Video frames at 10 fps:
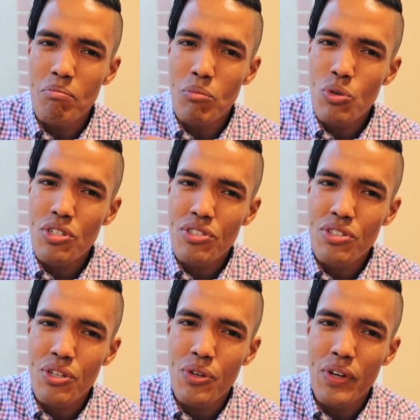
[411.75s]
more
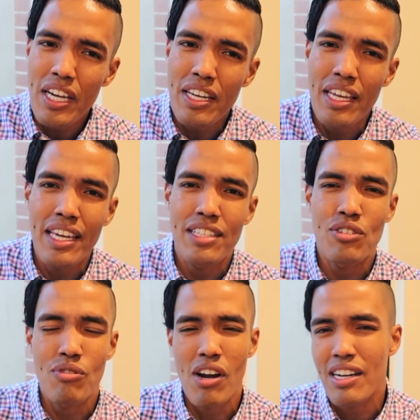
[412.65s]
so in a
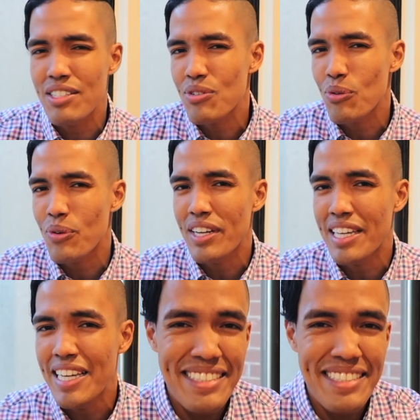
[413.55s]
derogatory